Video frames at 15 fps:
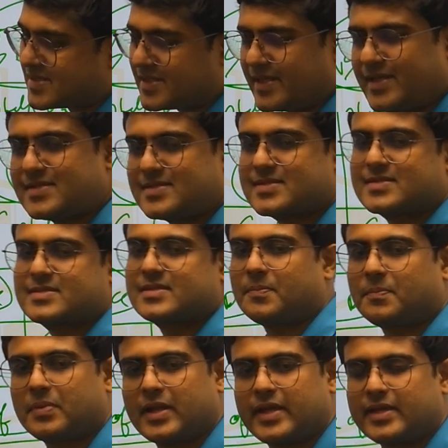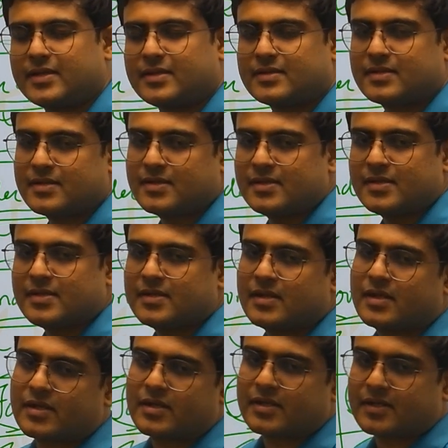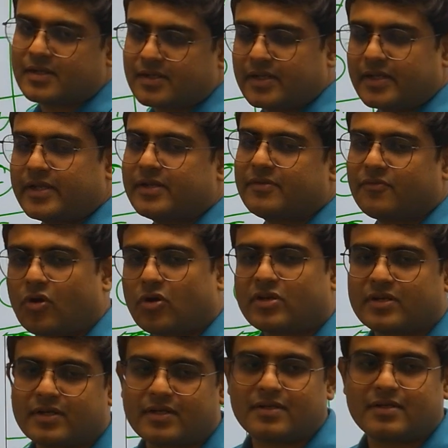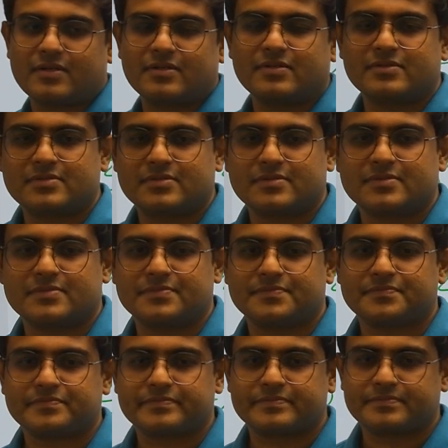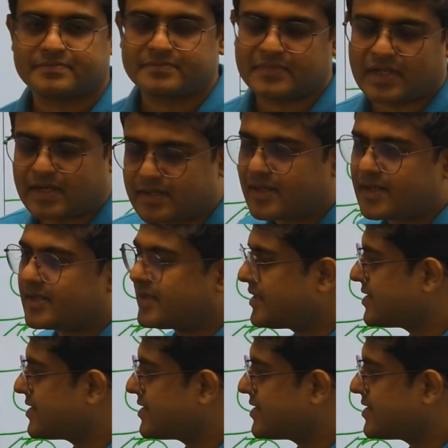case, supplying clean water. That are the